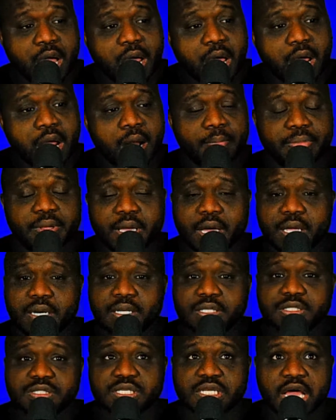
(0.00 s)
I'll be
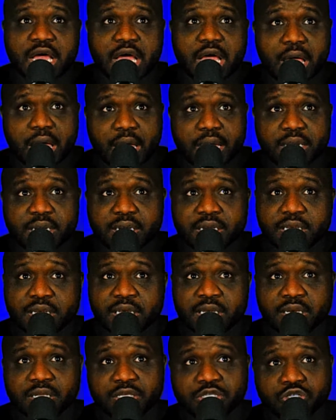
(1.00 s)
honest, I
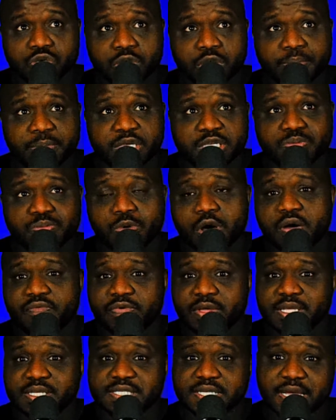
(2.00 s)
didn't enjoy Miss
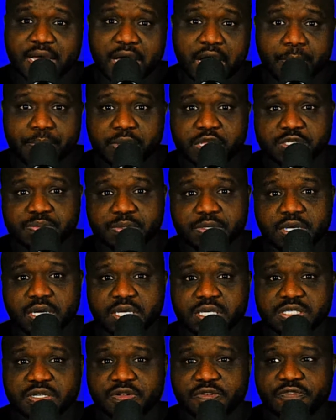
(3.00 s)
Marvel as a comics
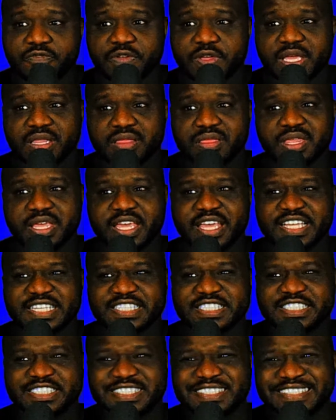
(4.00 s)
because of the fact
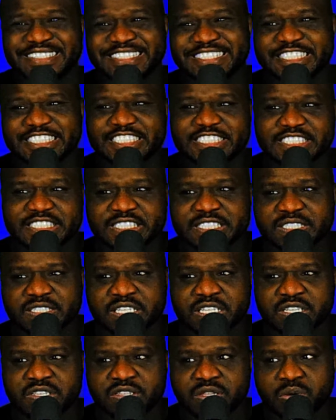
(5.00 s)
that
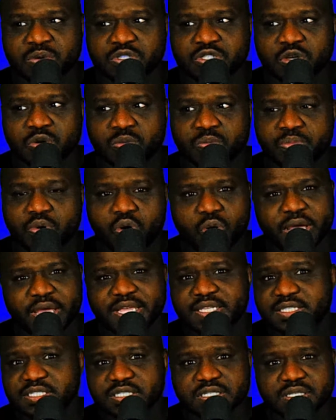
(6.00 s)
there was no
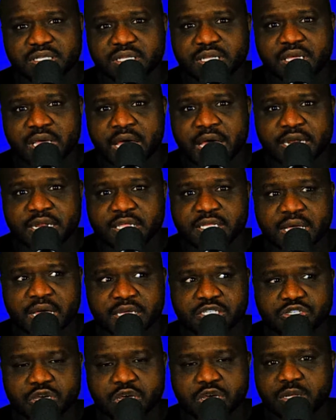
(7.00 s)
point. I
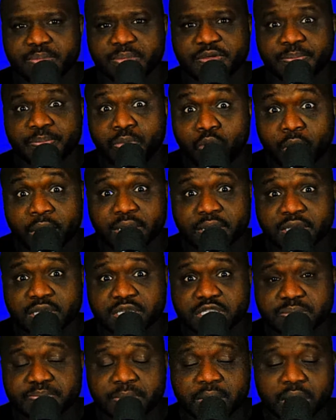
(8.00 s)
saw it to be
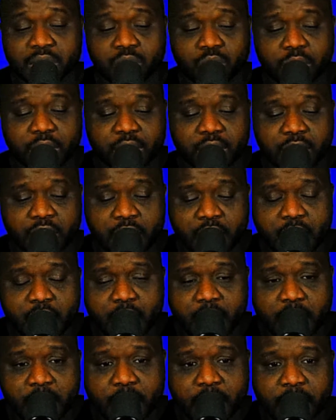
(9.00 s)
pointless, by the way.
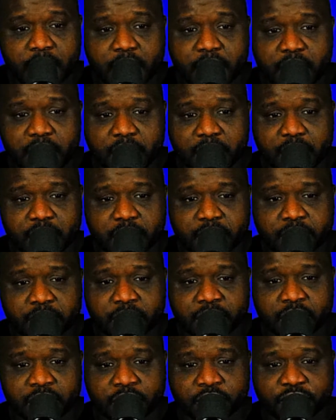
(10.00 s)

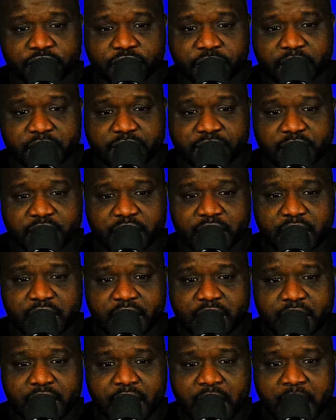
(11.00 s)
And the fact
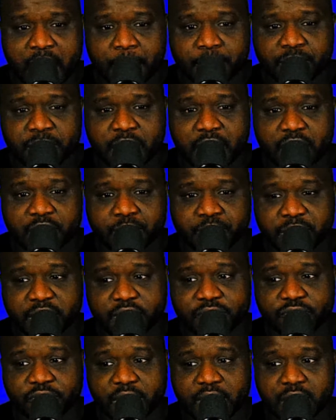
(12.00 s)
that I'm not a
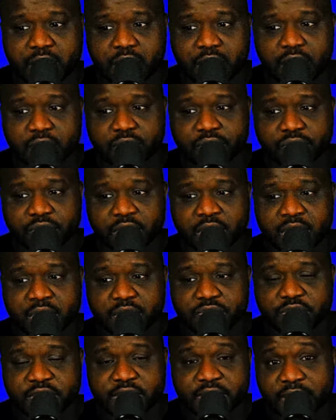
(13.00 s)
big fan of
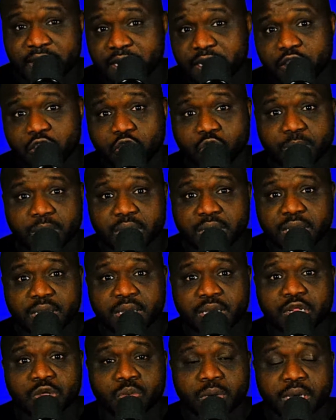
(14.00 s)
anything Inhuman
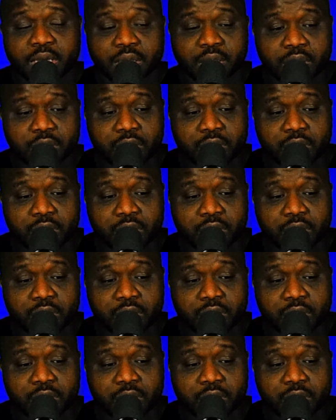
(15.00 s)
anyway.